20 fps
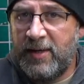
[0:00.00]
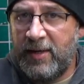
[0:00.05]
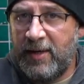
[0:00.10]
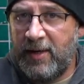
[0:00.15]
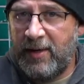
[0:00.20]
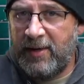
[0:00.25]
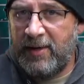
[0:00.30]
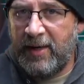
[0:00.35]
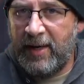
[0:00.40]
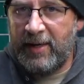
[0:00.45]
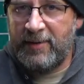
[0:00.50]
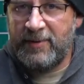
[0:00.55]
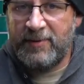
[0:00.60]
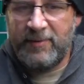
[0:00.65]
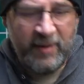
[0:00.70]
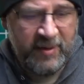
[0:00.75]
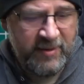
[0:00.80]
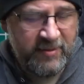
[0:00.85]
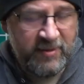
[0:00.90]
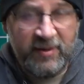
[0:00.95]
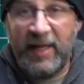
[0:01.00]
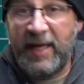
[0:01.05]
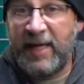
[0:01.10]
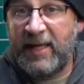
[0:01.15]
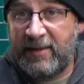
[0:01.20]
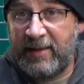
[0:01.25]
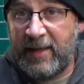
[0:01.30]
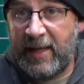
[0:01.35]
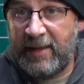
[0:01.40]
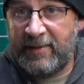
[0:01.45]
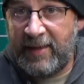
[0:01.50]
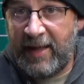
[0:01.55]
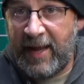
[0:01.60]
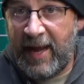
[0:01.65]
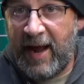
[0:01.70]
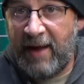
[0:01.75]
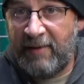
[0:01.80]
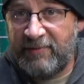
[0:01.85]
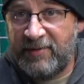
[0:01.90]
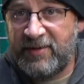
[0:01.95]
And then he's linked that they
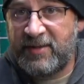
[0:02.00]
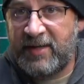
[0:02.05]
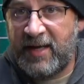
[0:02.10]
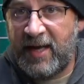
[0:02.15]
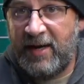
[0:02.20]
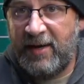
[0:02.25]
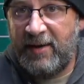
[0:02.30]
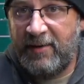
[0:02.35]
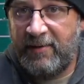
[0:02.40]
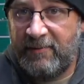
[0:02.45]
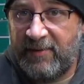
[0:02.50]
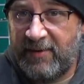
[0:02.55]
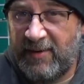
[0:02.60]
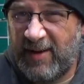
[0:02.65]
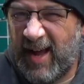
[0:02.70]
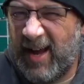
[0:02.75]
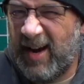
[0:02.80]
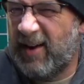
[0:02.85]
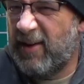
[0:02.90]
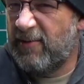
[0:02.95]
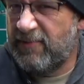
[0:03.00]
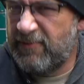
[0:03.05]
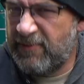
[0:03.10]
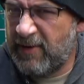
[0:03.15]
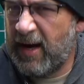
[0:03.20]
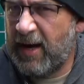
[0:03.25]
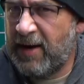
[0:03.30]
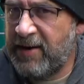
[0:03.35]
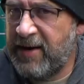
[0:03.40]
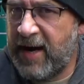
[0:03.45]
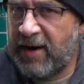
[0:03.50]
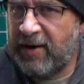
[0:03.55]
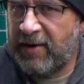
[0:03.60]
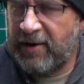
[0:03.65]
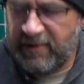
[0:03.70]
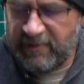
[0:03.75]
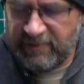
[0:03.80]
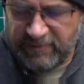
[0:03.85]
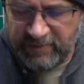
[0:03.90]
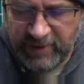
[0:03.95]
have this kind of
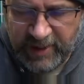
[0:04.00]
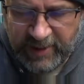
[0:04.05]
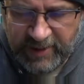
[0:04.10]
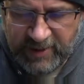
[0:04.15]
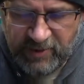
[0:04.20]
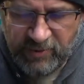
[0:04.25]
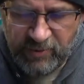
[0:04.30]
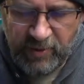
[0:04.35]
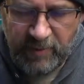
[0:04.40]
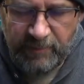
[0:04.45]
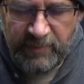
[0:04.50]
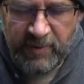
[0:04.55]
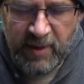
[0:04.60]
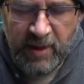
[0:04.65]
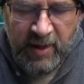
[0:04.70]
narrative link to them.